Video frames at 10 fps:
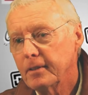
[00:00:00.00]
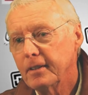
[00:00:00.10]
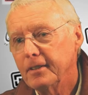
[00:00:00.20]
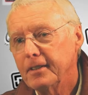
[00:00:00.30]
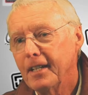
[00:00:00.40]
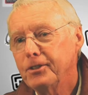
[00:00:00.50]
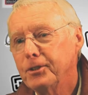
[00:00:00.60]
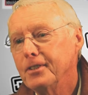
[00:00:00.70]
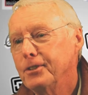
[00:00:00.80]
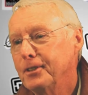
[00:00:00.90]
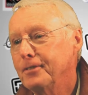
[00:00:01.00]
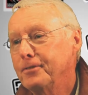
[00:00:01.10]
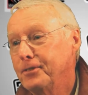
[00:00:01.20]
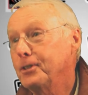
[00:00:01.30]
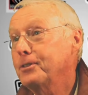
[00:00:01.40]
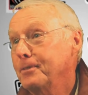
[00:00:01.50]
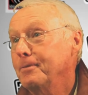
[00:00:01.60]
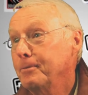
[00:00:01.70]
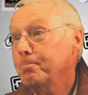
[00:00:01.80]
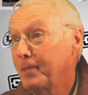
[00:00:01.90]
the intentions of just
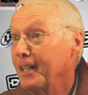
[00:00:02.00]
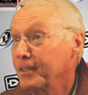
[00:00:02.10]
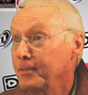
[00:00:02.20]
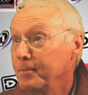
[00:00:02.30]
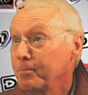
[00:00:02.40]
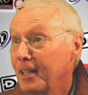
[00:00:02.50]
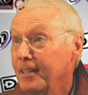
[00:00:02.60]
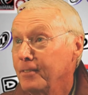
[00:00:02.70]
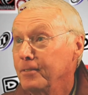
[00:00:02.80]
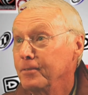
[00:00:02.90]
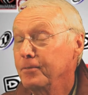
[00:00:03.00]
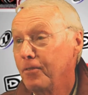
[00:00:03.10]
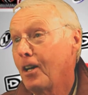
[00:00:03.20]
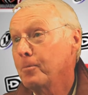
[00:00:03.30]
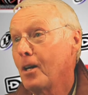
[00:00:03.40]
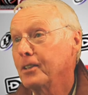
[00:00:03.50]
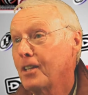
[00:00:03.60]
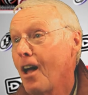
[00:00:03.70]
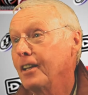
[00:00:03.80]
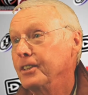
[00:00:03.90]
playing, playing volleyball in
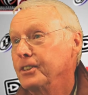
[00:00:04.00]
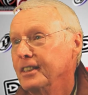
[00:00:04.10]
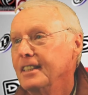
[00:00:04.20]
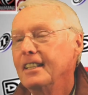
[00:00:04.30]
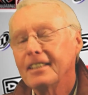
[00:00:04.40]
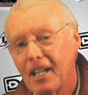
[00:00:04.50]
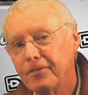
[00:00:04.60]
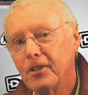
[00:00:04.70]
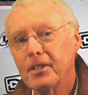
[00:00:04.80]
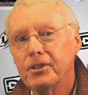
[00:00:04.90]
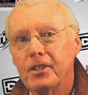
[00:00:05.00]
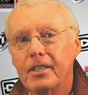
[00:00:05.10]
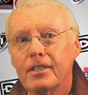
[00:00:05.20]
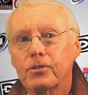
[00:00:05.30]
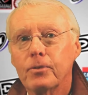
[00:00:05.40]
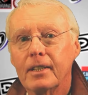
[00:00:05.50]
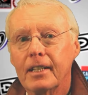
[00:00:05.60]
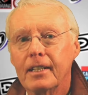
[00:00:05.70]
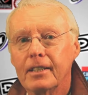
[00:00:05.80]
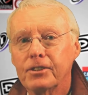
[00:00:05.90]
college. Got very serious when
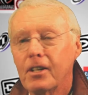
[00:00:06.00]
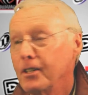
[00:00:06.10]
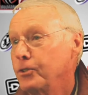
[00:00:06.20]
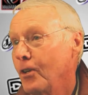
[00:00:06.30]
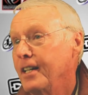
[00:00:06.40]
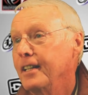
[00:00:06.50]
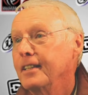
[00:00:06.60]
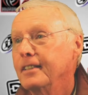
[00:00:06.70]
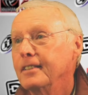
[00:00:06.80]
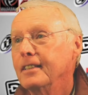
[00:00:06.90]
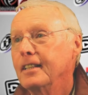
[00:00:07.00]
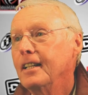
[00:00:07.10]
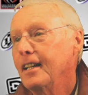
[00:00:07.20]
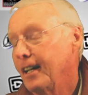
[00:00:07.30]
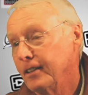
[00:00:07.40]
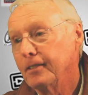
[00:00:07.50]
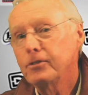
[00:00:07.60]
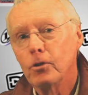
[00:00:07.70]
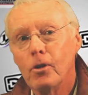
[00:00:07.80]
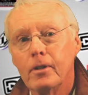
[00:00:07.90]
I started training and I
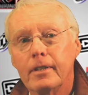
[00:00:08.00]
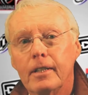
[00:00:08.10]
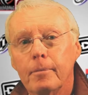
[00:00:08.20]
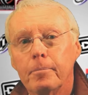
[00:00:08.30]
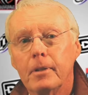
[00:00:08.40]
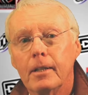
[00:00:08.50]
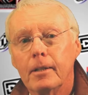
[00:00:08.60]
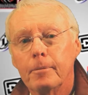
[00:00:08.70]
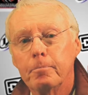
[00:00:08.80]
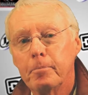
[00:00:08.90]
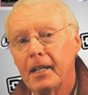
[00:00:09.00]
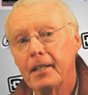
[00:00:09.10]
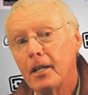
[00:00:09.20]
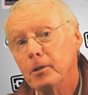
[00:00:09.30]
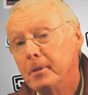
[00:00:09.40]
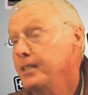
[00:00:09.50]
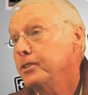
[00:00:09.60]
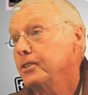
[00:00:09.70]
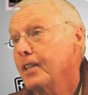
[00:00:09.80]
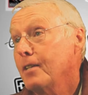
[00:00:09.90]
loved growing up uh, playing on the beach
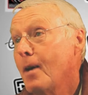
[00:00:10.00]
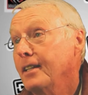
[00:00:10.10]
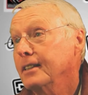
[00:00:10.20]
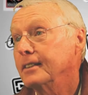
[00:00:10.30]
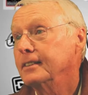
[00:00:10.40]
in Santa Monica.